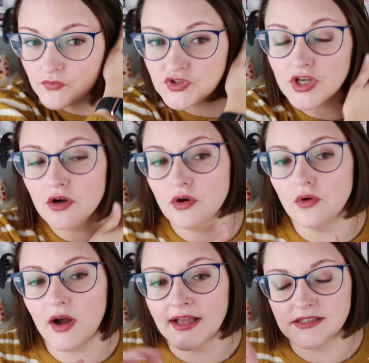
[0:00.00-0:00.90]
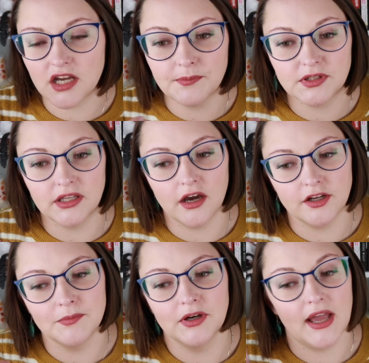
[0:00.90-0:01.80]
So I stopped the
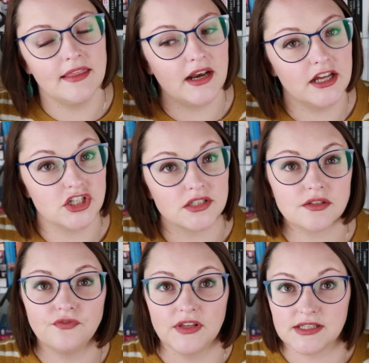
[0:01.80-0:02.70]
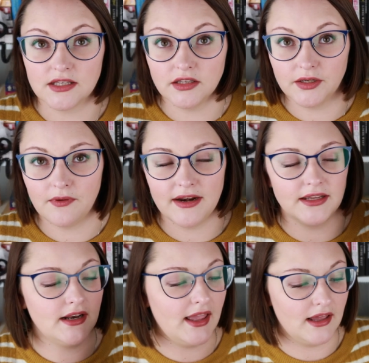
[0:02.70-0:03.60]
audiobook and then I just physically read
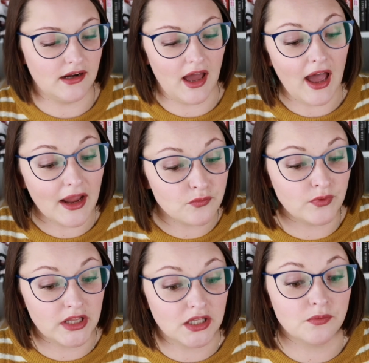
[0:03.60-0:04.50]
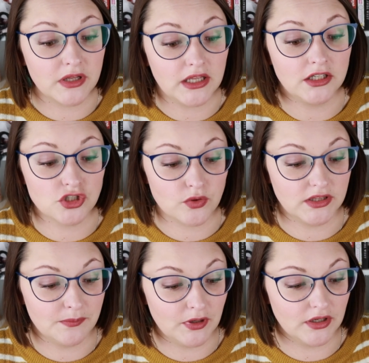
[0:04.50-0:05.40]
it, and I really, really
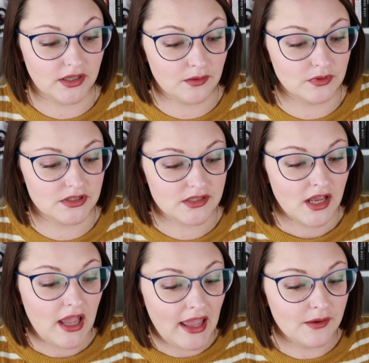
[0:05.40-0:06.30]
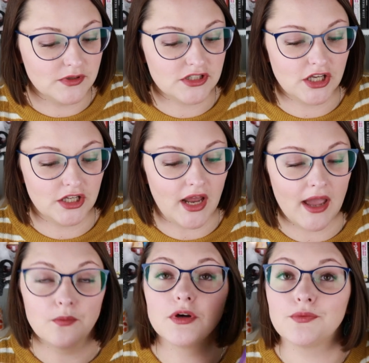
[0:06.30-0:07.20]
enjoyed the book. It was good.
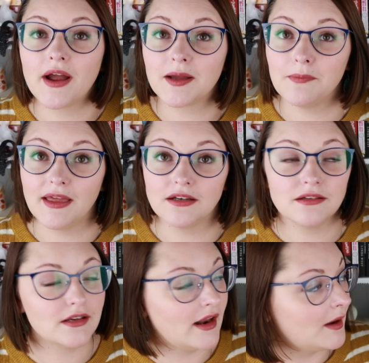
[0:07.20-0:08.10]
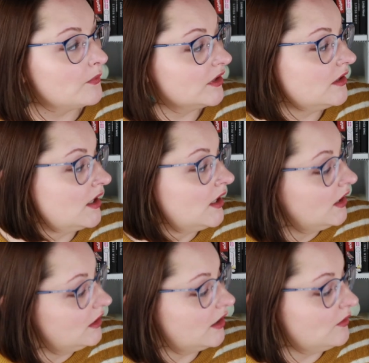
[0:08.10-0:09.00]
I would recommend, and I would,
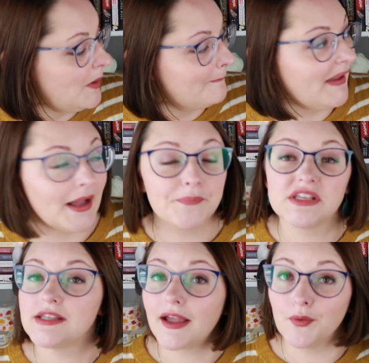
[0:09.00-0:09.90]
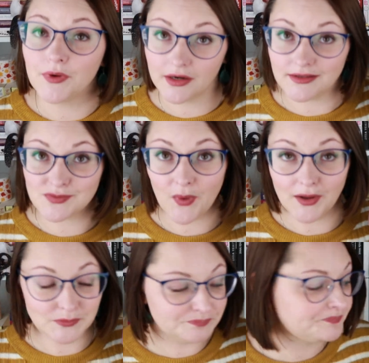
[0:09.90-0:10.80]
you know, pick up the second one as well.